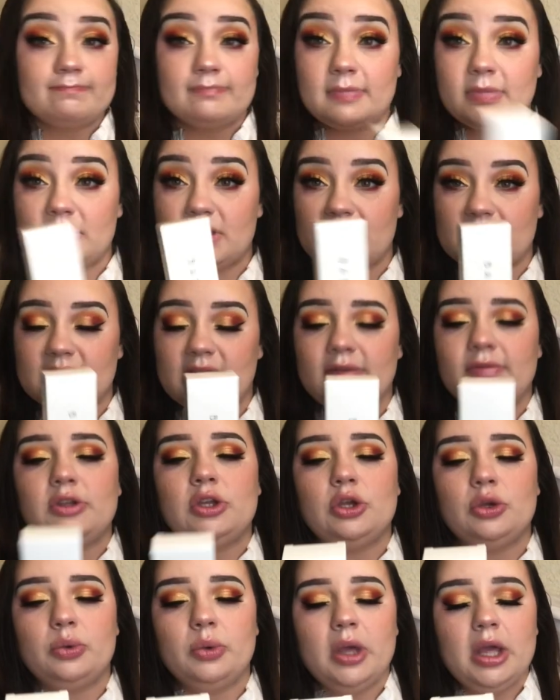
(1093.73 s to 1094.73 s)
It does give
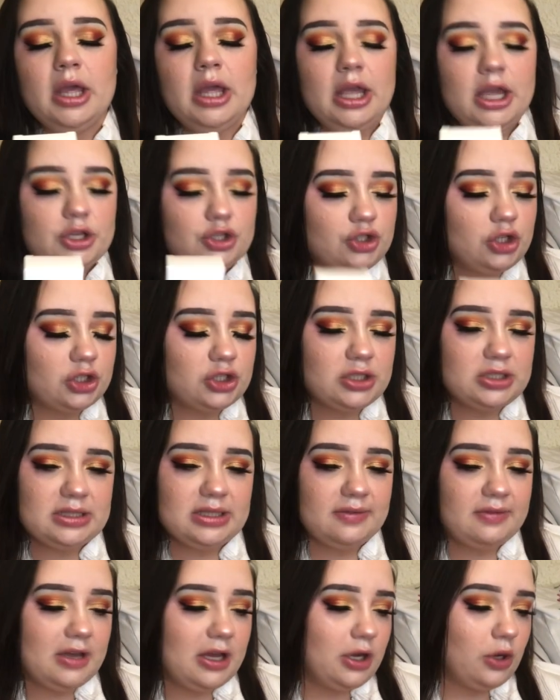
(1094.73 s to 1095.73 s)
you instructions
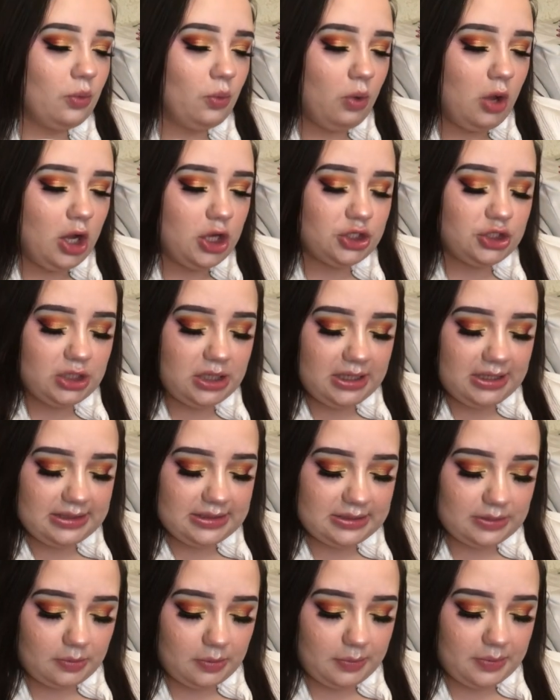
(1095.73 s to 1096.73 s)
of how to wash it,
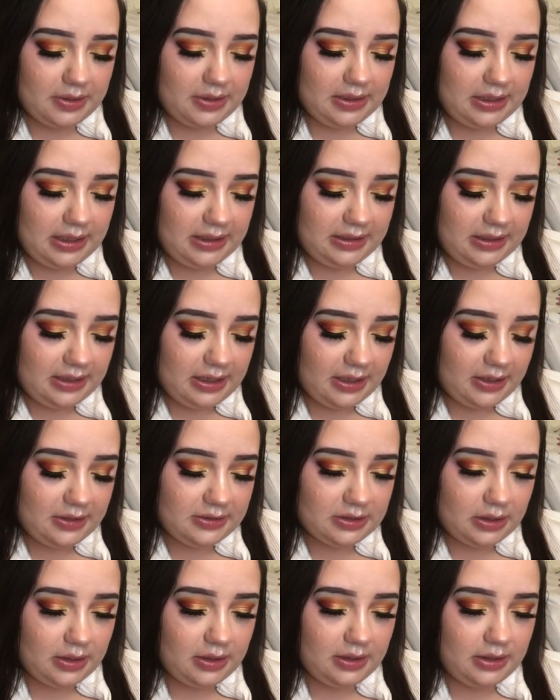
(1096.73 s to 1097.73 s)
so we'll put
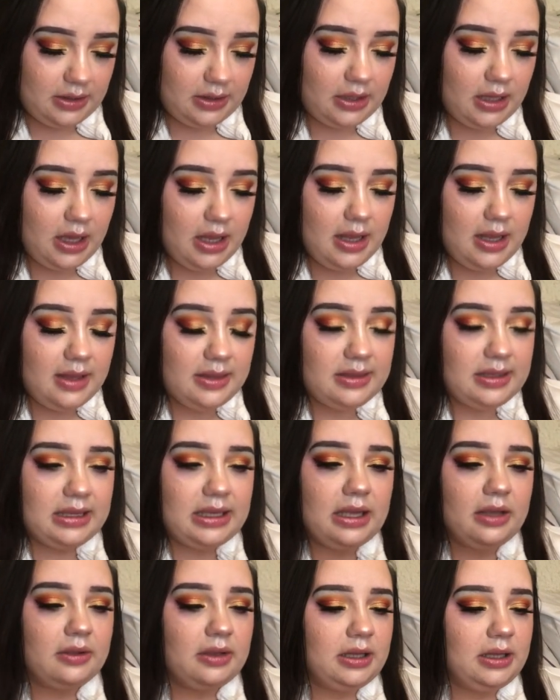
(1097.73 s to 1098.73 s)
$90 on the
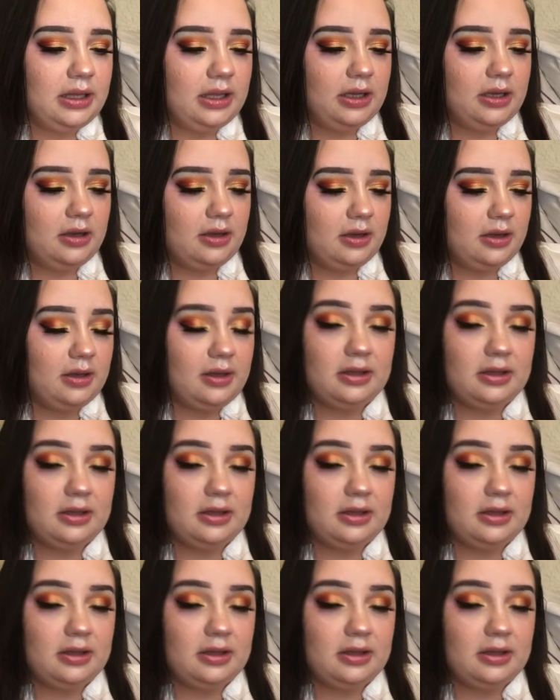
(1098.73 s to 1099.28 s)
calculator.